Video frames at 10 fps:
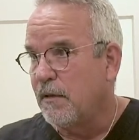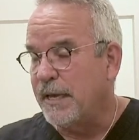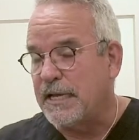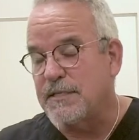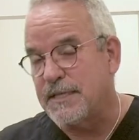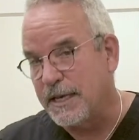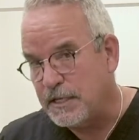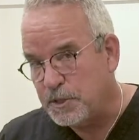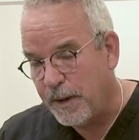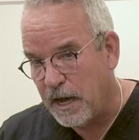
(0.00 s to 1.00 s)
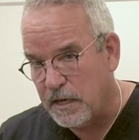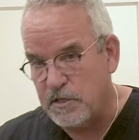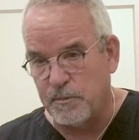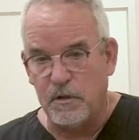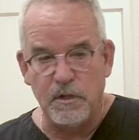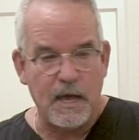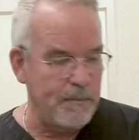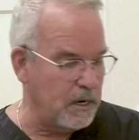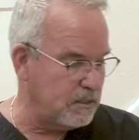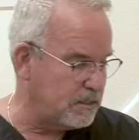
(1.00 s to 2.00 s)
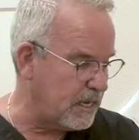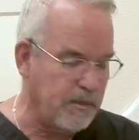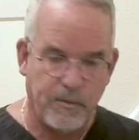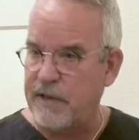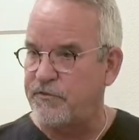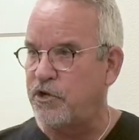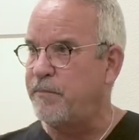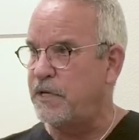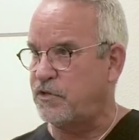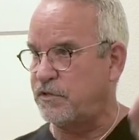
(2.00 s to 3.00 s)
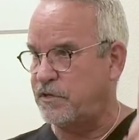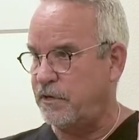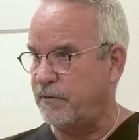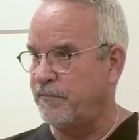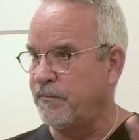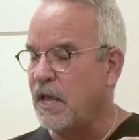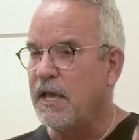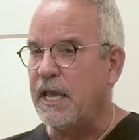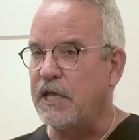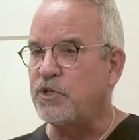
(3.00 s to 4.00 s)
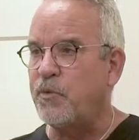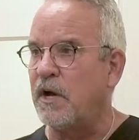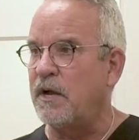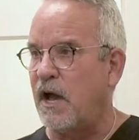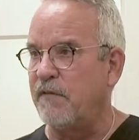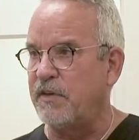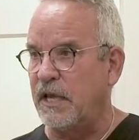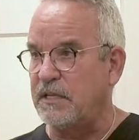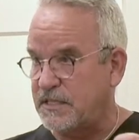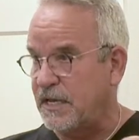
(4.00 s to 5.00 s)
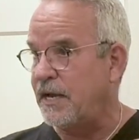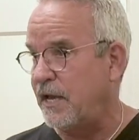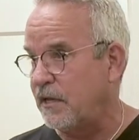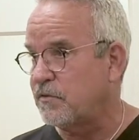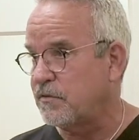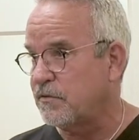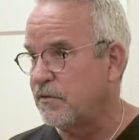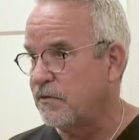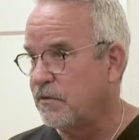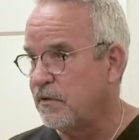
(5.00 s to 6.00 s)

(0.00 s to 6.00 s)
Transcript: Because it is possible, I'm going to say that we have two bitches here. Each one ovulates 10 eggs.